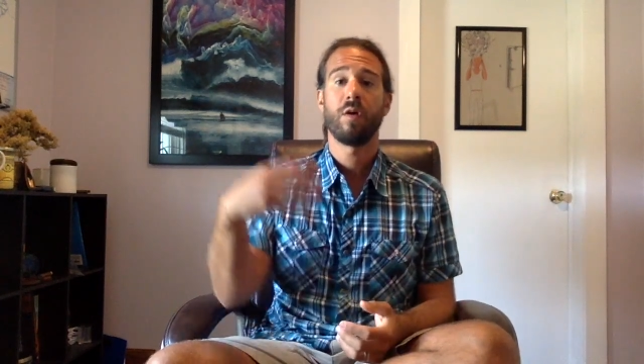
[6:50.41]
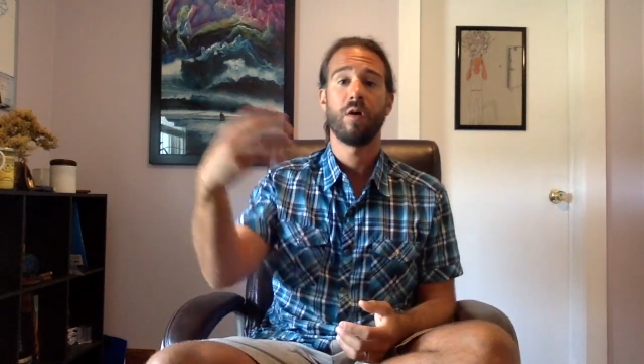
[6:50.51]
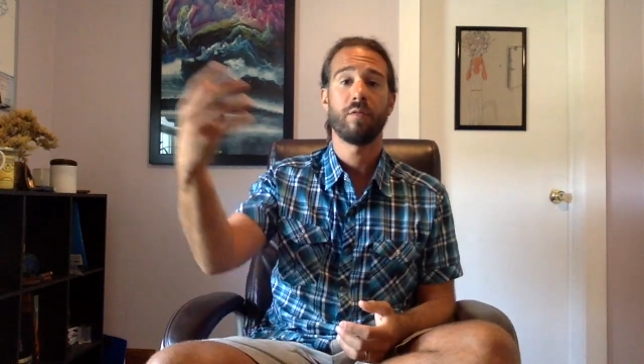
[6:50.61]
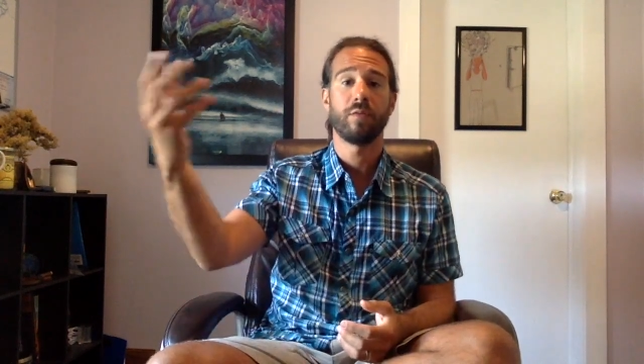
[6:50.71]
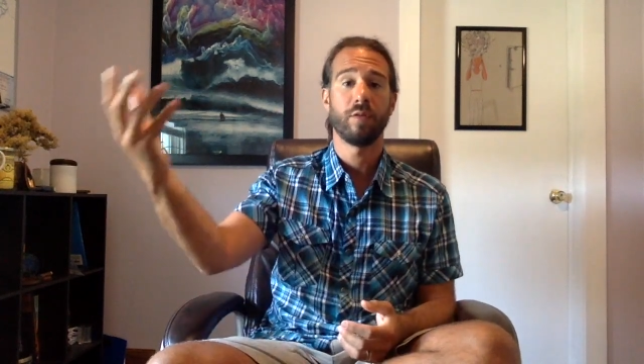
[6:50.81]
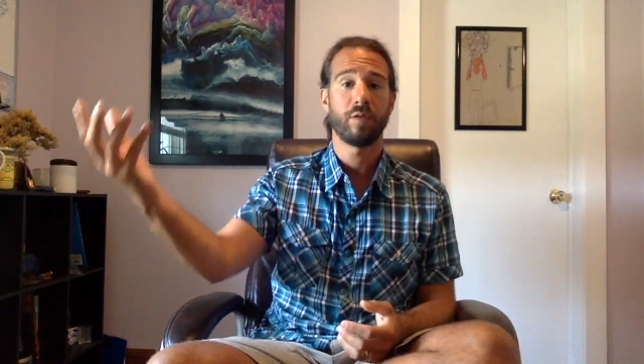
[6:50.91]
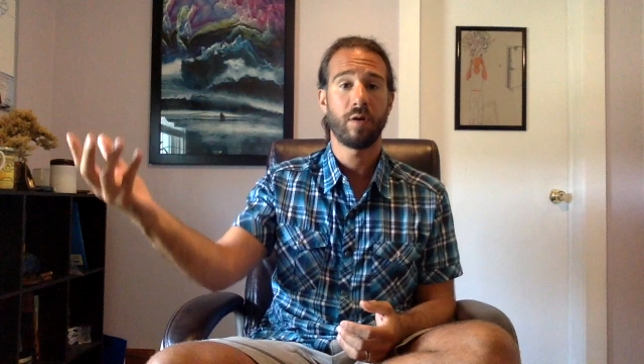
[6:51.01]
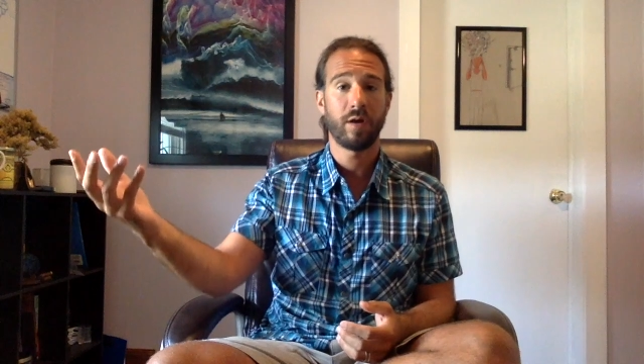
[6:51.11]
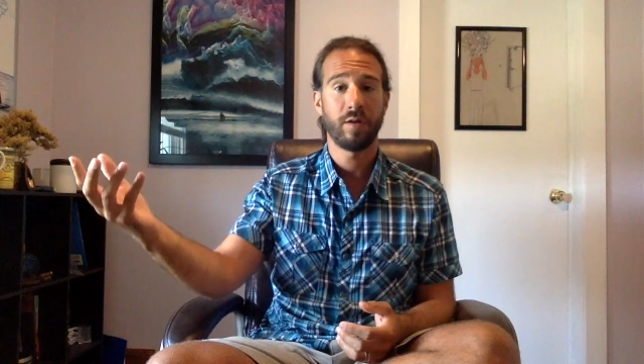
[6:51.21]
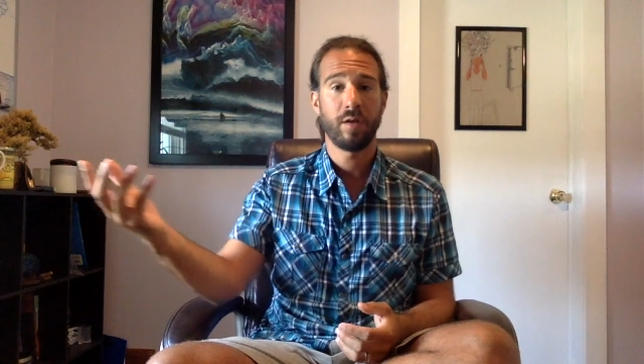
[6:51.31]
Off into
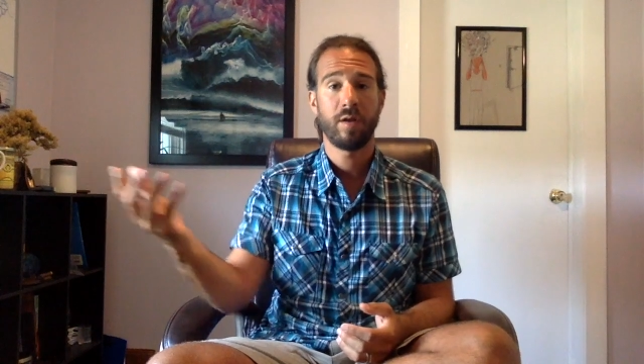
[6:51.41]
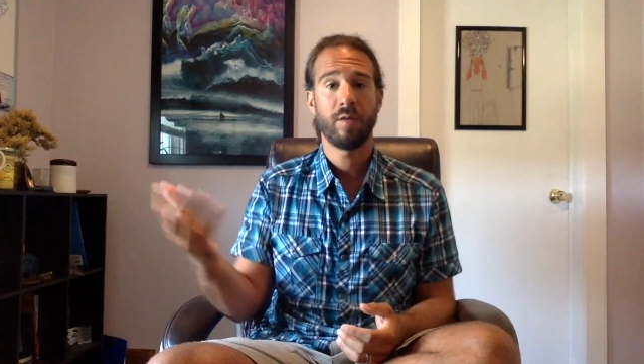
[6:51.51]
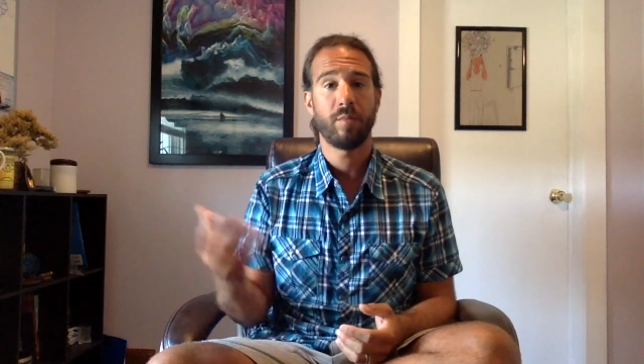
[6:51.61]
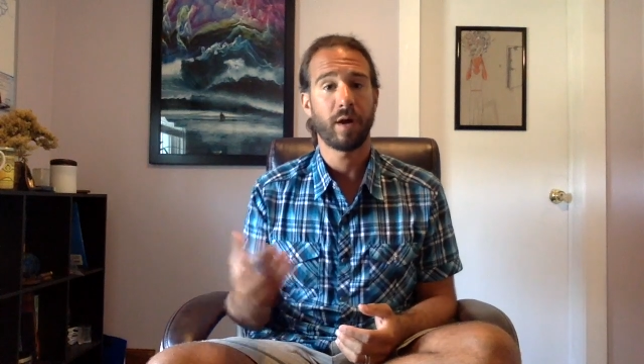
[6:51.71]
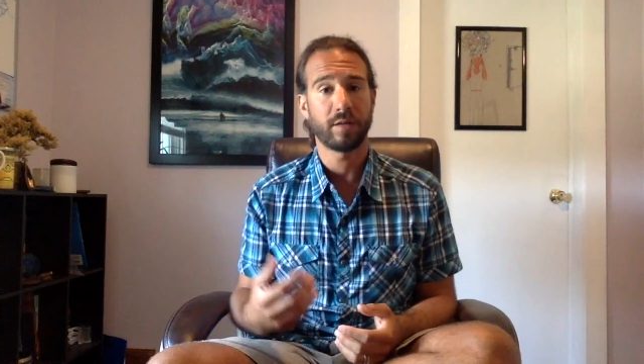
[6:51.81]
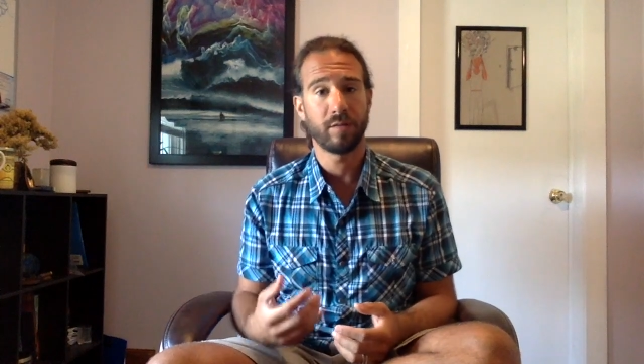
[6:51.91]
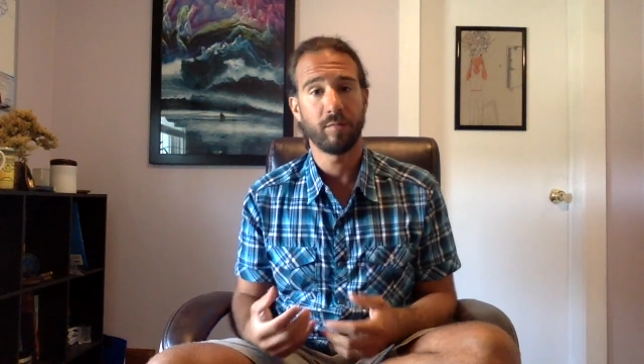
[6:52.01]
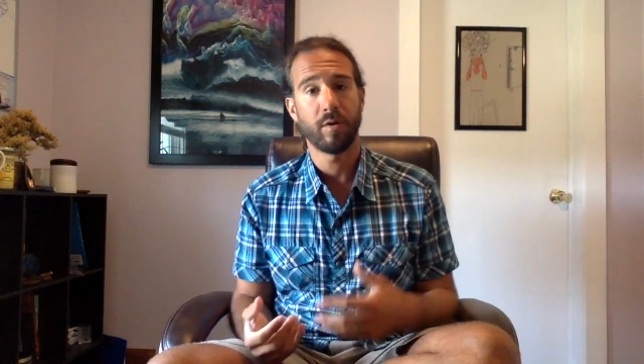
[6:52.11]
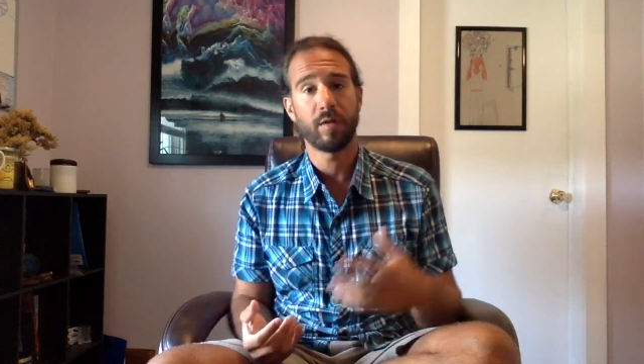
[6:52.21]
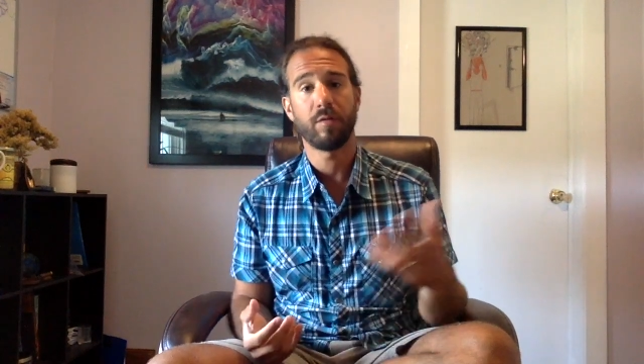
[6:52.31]
thought, back to the breath.